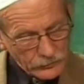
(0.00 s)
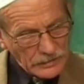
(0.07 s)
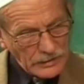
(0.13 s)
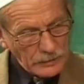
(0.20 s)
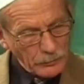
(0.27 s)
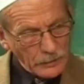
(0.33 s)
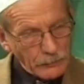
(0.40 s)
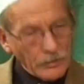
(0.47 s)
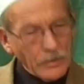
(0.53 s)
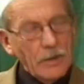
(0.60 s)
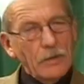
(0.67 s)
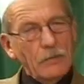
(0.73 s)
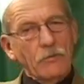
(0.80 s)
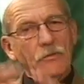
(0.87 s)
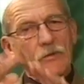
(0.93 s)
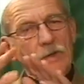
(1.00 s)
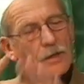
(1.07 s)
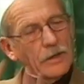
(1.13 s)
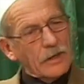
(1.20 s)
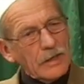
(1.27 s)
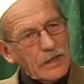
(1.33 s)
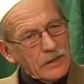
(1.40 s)
kill people. We
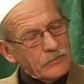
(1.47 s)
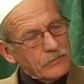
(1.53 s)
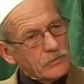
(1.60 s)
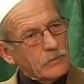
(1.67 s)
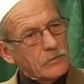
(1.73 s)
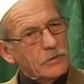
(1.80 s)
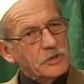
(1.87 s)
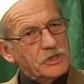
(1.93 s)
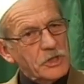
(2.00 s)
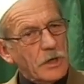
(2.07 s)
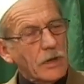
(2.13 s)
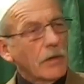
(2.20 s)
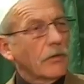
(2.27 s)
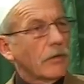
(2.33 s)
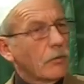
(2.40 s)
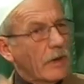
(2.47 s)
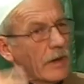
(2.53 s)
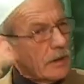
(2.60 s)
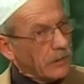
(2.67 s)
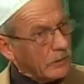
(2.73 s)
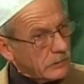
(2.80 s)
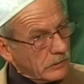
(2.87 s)
are against jihad the
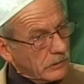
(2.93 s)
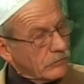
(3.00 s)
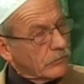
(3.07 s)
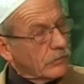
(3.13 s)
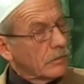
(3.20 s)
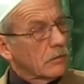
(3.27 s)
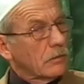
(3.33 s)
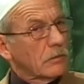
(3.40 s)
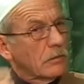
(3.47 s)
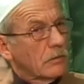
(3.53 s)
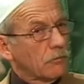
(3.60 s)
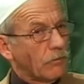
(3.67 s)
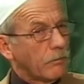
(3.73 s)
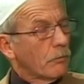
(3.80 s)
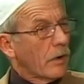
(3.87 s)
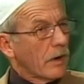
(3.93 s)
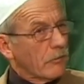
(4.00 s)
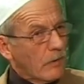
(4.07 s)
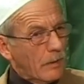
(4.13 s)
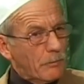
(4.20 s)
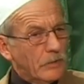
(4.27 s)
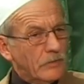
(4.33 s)
way it is by
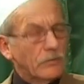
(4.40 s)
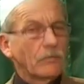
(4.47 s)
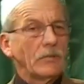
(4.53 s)
weapons.